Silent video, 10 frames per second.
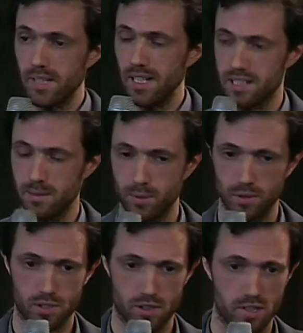
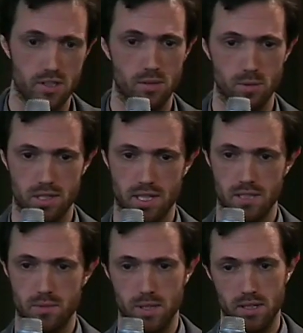simple structure, and once
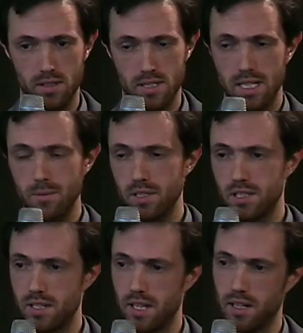that's been
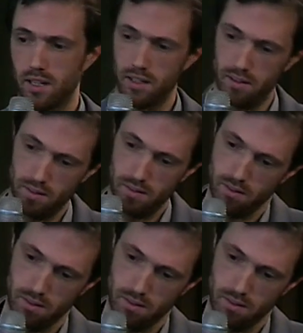established, then I can